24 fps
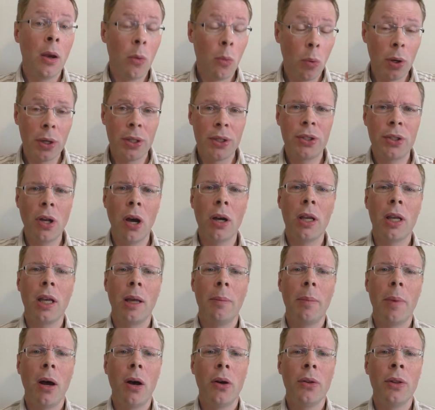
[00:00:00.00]
what he's talking
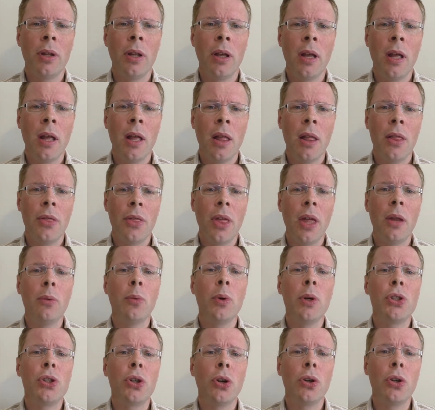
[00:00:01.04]
about, then
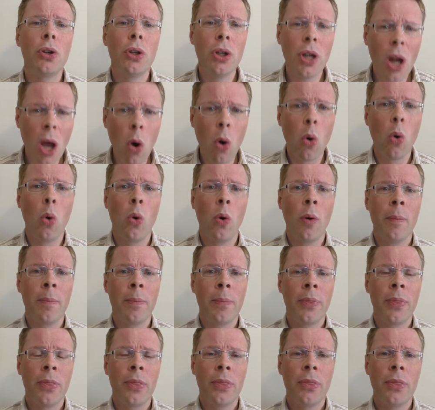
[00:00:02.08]
we should know
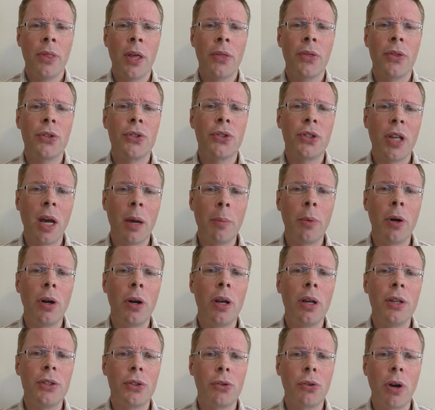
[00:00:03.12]
that the
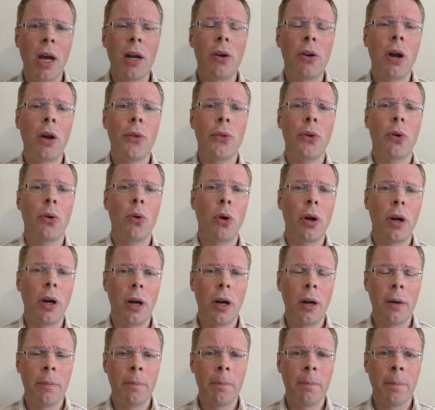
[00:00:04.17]
summer is right around the
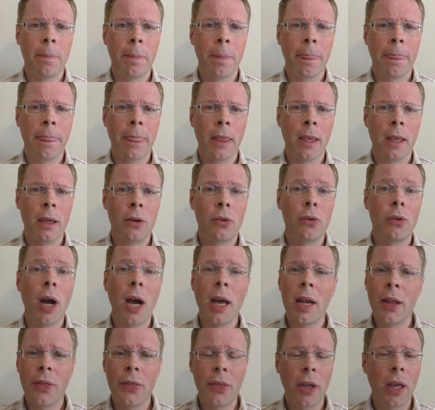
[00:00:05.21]
corner,
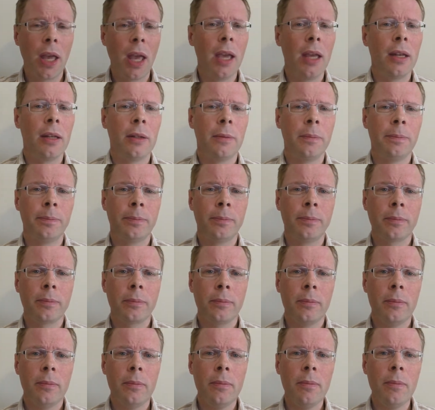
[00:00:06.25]
right at the gate.
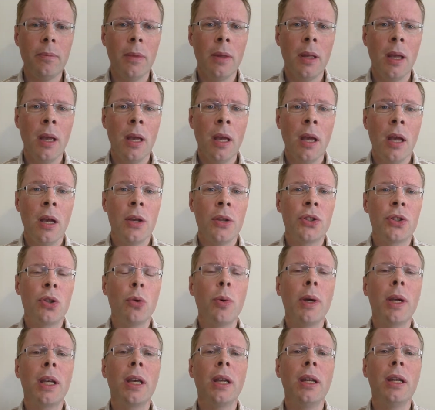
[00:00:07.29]
So
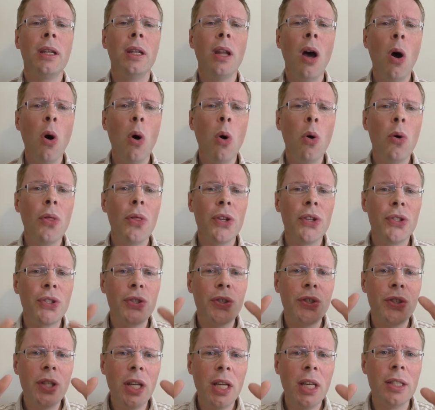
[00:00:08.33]
we can know the
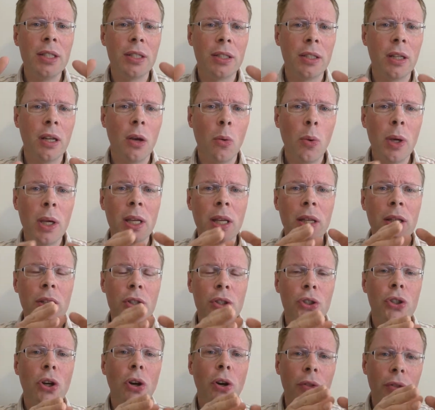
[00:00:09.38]
season. We can
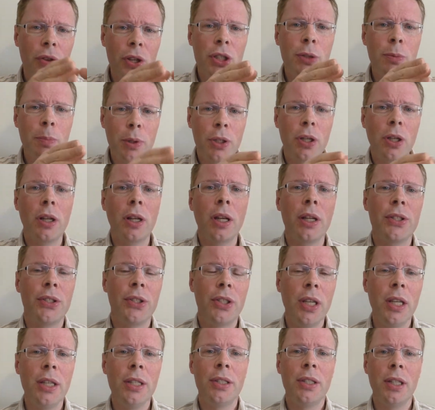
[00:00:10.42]
discern this particular
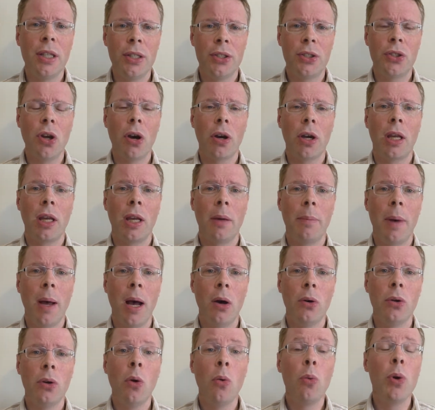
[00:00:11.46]
season he's talking
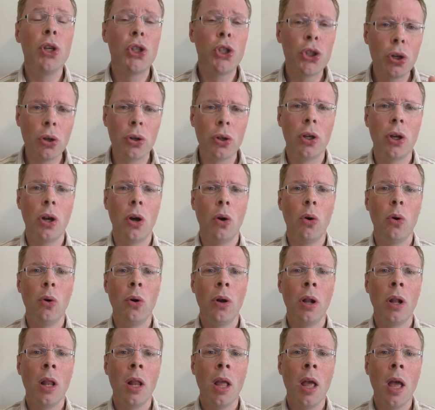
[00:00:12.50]
about. We should
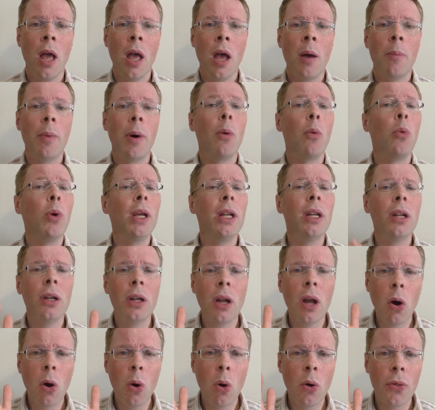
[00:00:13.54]
know, but we don't
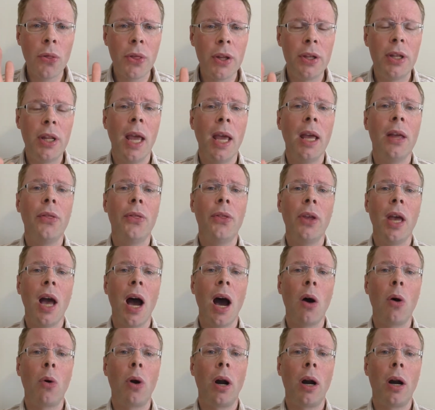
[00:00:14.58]
know the day and the
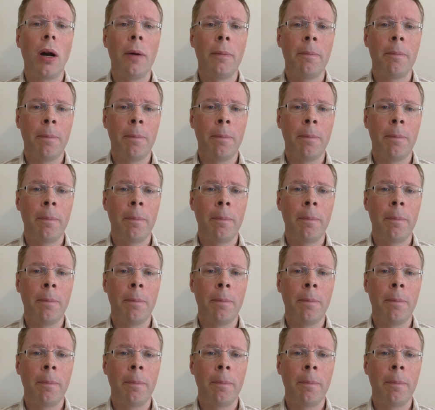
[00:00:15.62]
hour.